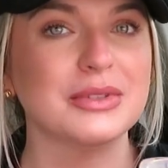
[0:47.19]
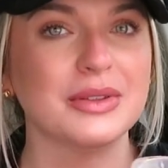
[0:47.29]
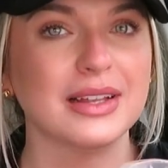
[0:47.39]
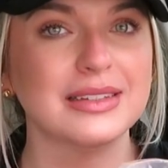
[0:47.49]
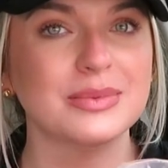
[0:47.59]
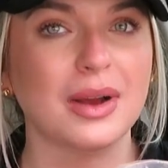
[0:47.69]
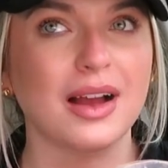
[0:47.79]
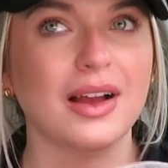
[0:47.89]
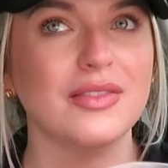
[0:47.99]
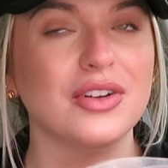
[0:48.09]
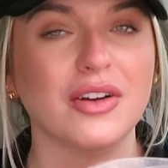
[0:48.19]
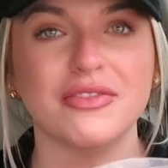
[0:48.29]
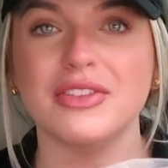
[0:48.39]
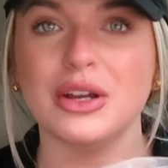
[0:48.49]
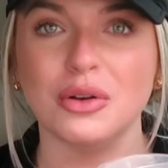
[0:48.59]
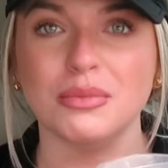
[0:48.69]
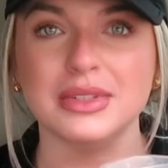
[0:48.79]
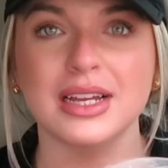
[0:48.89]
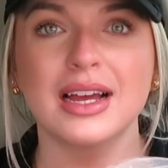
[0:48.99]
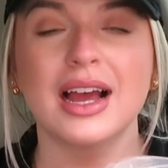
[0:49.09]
So that is why I have not filmed.